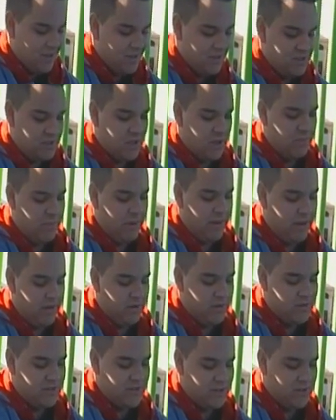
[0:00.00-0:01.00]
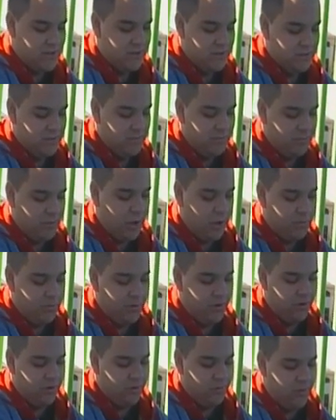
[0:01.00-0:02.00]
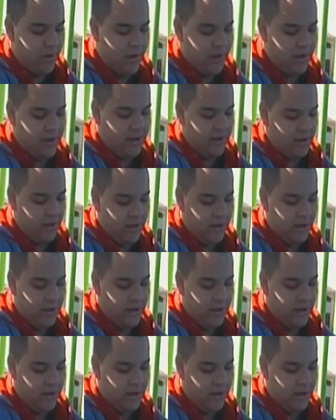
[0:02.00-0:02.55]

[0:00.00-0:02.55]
He saw patterns in properties by